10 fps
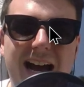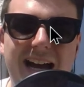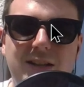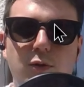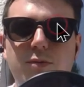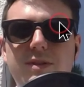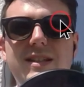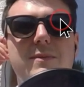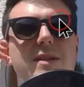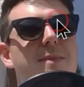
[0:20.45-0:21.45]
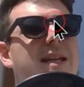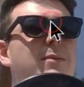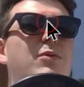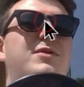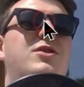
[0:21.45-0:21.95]
I don't seem to
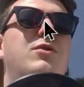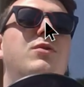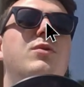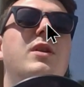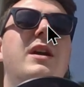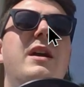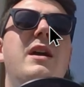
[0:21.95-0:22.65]
be able to